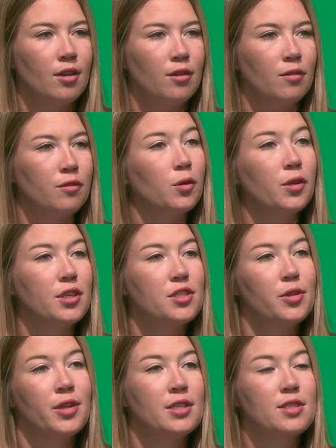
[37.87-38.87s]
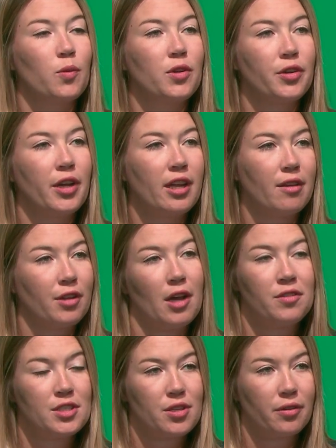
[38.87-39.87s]
For students wondering if
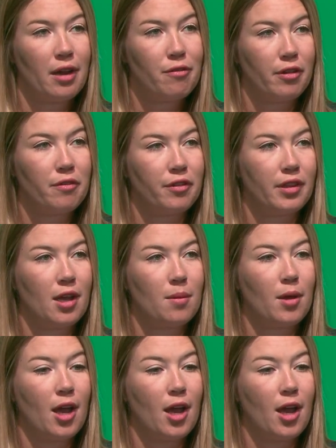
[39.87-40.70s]
Calvin's the right fit for them,